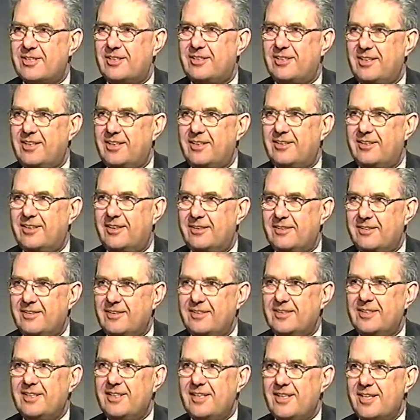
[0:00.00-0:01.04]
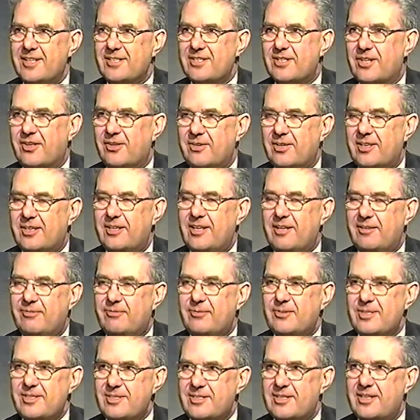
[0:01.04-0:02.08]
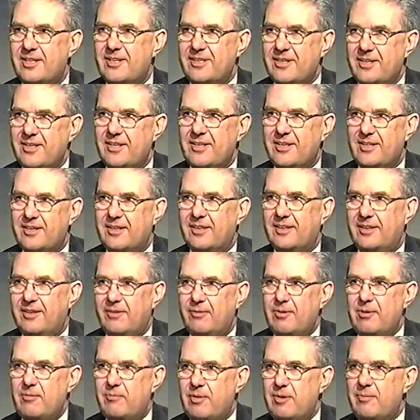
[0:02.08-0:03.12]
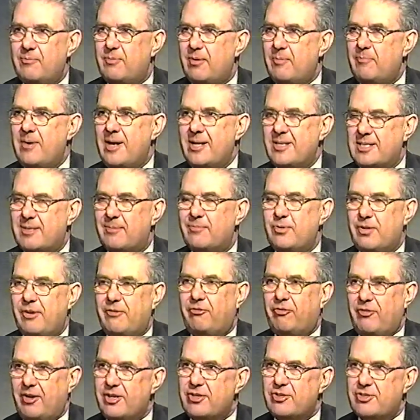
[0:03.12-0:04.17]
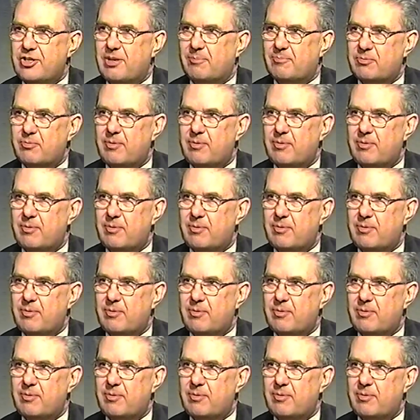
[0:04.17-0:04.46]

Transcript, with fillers: Wonderful. And uh, so it, it was, uh, we, we, we, made some real friendships.